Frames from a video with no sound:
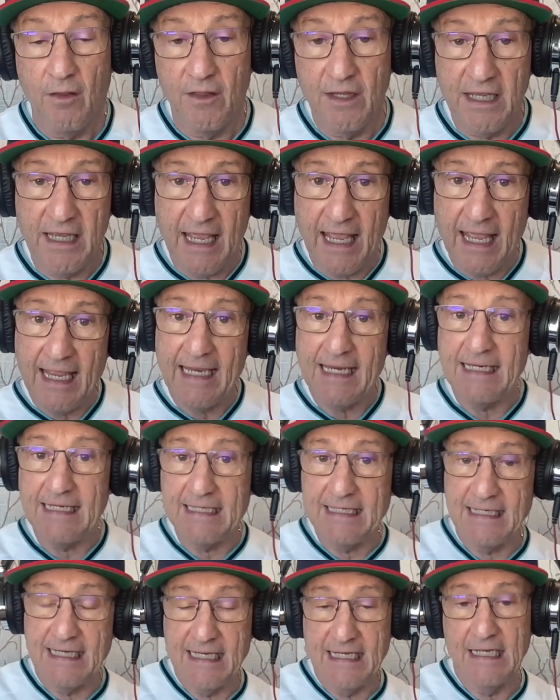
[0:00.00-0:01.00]
The
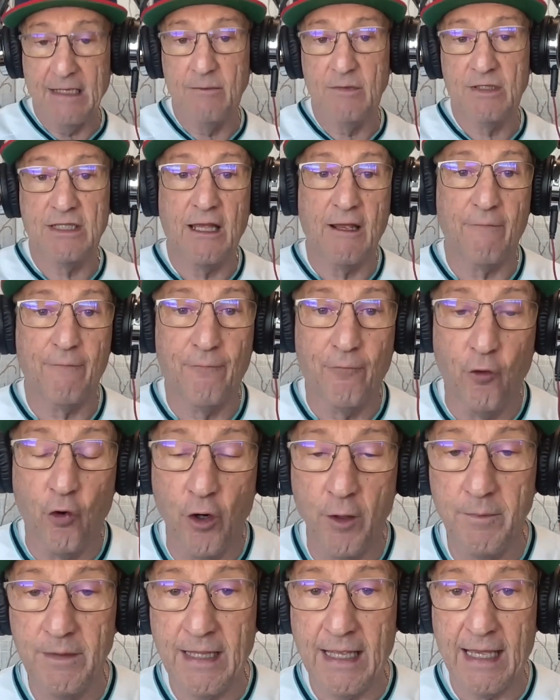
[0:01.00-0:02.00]
8 teams that
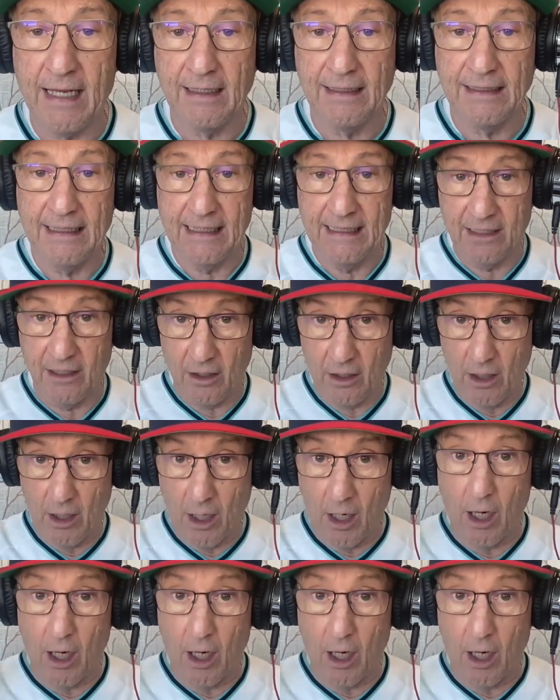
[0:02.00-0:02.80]
formed that league